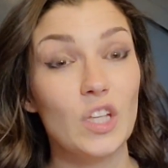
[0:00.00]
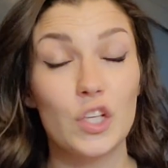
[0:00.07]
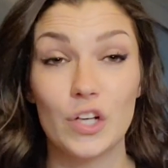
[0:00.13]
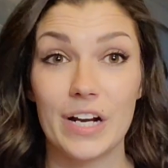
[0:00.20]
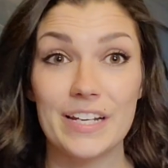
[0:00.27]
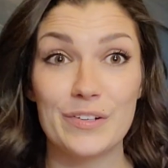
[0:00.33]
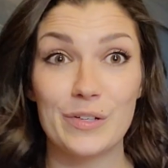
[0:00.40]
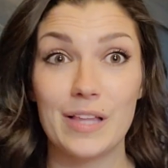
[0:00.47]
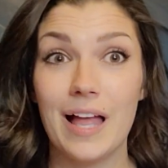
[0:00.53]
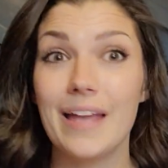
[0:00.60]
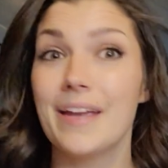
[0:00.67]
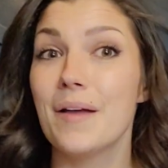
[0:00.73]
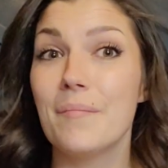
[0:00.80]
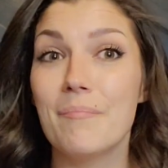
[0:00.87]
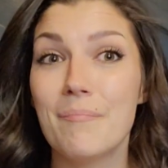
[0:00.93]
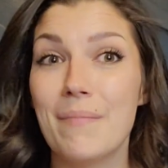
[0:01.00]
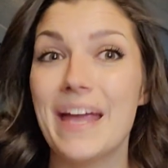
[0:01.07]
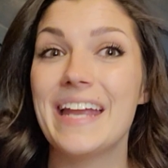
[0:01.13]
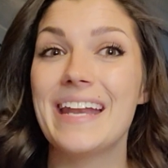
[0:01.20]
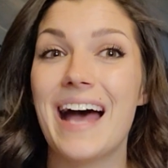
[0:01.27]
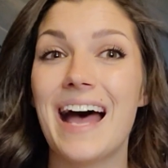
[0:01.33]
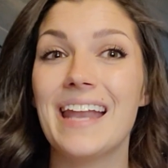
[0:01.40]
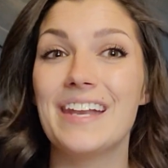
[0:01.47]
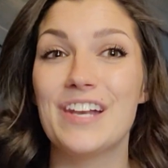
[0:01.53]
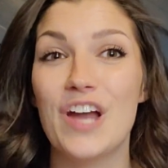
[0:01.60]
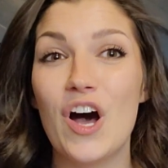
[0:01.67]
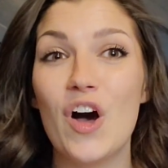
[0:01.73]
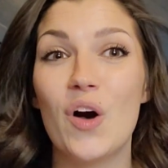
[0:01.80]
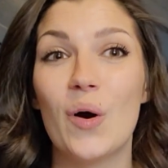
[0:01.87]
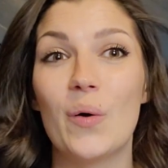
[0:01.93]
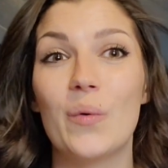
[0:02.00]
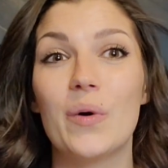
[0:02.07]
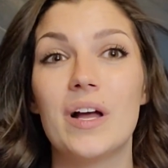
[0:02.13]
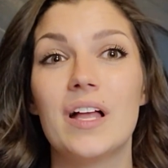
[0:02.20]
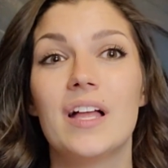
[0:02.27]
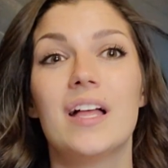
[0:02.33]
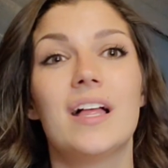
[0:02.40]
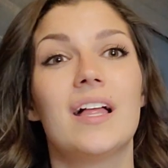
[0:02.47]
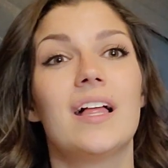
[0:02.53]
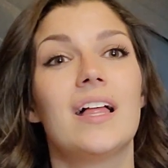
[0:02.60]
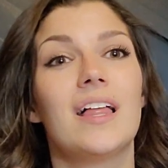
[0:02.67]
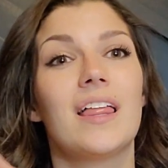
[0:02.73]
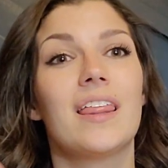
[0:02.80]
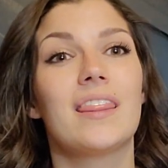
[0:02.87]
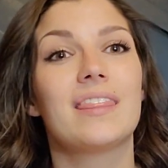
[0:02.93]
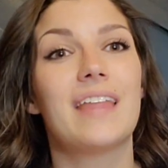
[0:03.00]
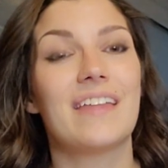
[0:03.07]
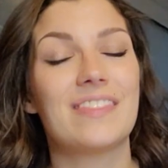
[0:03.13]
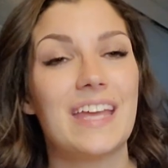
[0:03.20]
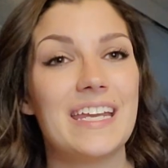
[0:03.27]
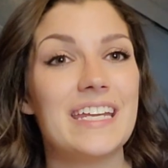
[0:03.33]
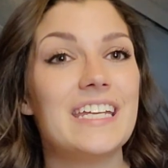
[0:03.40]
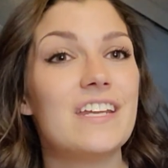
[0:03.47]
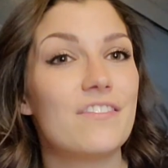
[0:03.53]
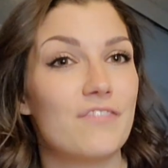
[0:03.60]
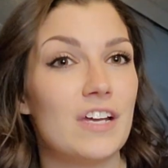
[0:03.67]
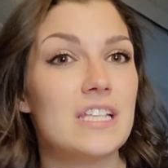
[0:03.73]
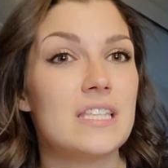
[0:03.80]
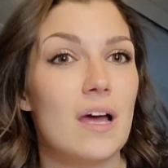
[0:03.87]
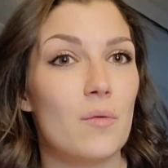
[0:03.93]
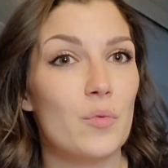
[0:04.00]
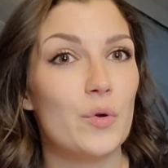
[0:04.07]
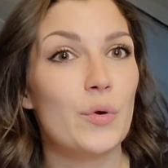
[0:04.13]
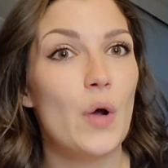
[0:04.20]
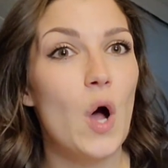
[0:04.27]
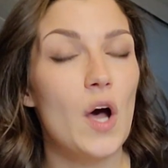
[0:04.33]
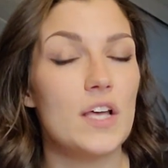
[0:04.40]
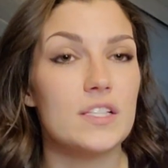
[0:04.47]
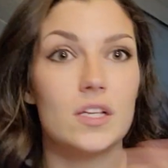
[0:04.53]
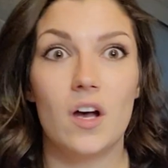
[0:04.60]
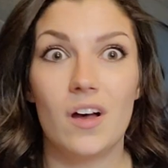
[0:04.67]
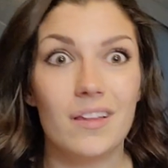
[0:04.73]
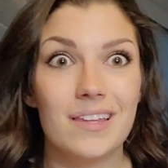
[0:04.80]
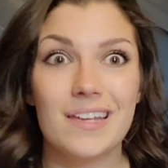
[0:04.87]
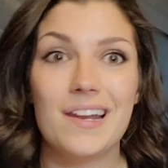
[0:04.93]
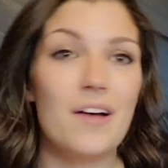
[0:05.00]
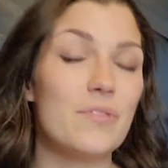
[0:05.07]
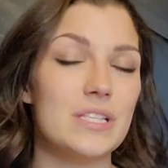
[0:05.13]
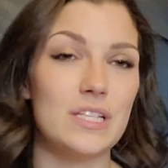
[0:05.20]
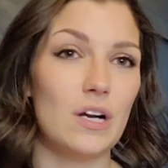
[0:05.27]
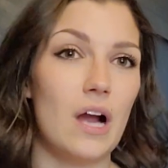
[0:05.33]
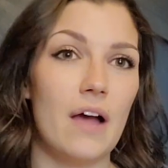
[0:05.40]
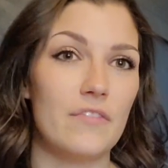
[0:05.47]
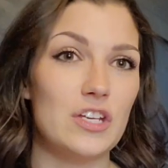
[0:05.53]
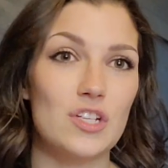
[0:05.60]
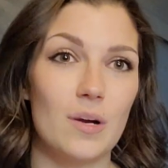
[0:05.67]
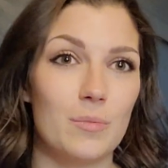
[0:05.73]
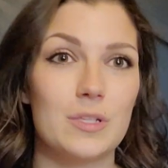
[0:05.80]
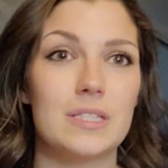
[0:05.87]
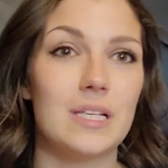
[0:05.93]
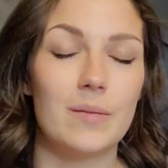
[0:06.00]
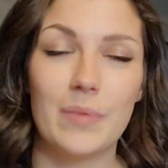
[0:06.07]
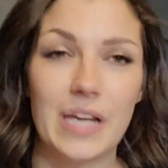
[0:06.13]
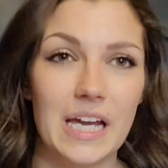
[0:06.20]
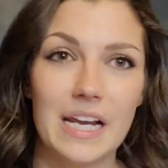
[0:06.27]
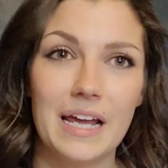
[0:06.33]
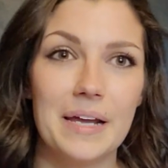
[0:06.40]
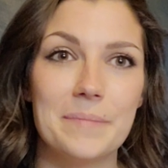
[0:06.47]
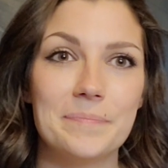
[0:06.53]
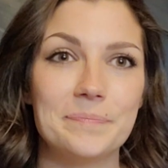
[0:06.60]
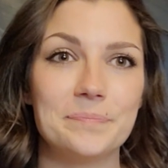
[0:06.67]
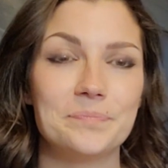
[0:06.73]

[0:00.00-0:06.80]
Your ideal client may not know that they need to fix that root cause. All they know is they're having trouble sleeping at night.